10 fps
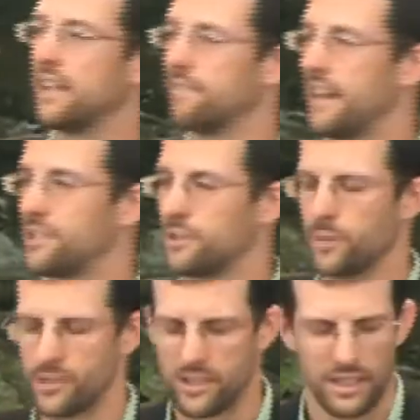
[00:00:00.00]
and
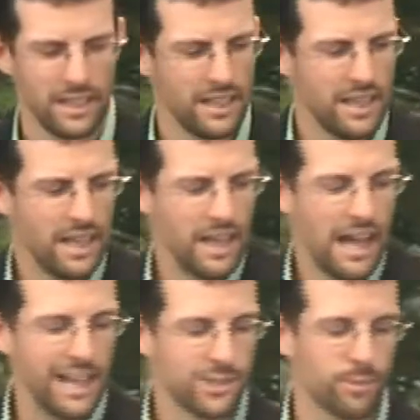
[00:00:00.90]
vegetables.
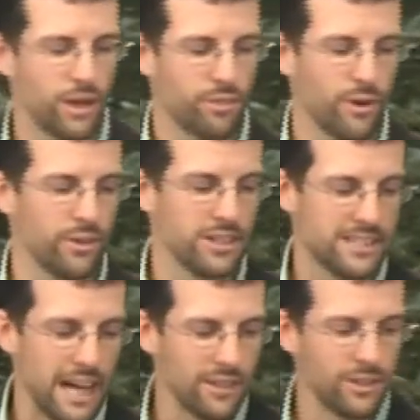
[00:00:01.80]
I just want to throw this
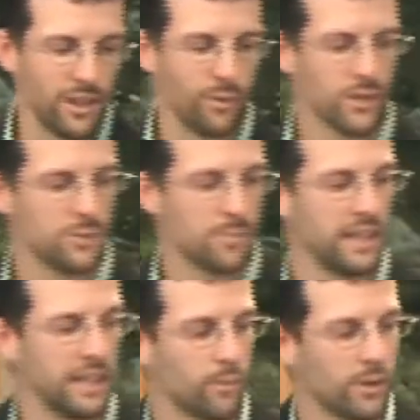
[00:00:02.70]
out to you. I don't want to spend
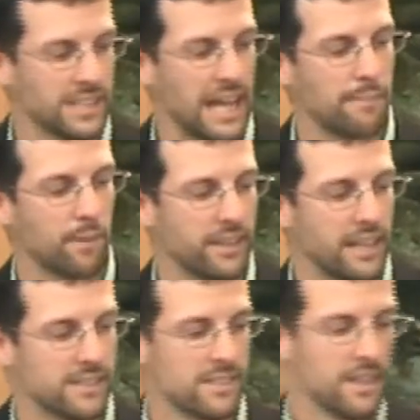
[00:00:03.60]
any more time on
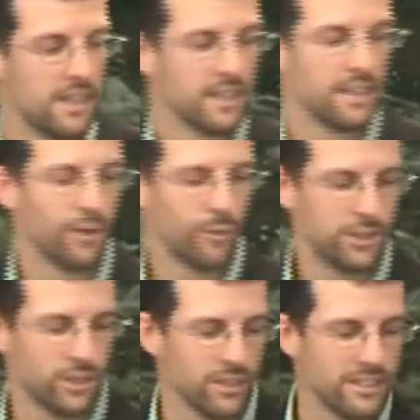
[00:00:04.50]
this. The
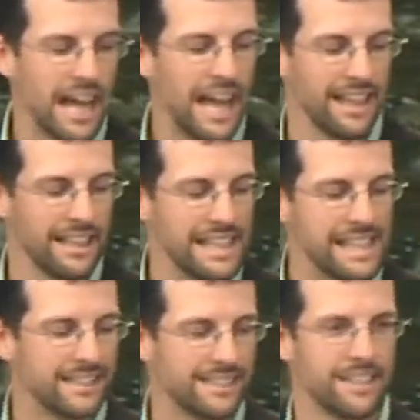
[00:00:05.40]
original diet in
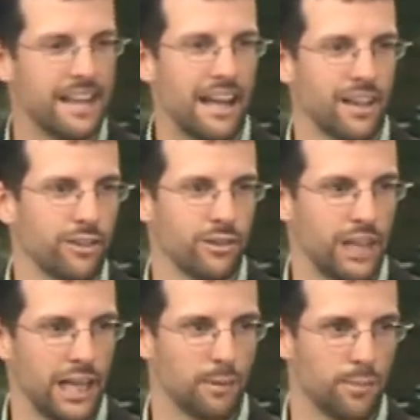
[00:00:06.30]
Eden did not include
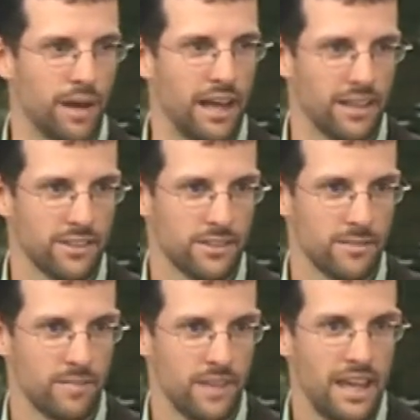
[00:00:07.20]
animal products.
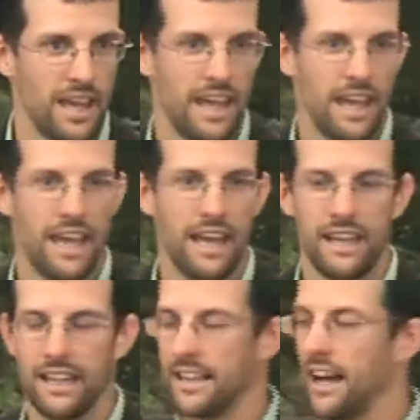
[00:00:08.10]
And
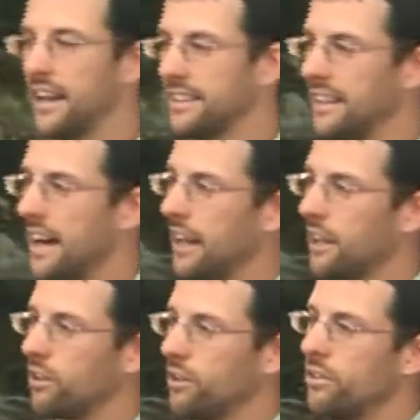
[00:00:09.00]
God did not
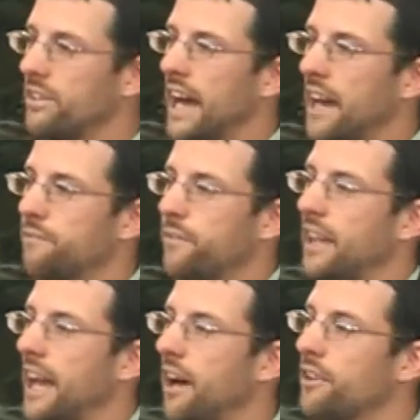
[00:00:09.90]
include that for the
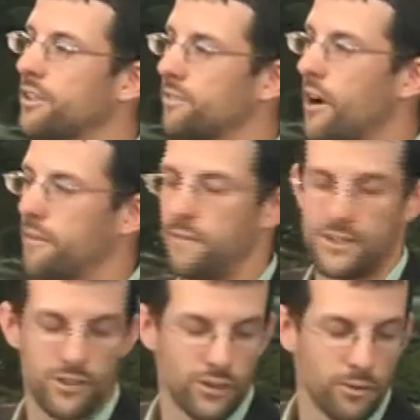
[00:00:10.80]
health of our physical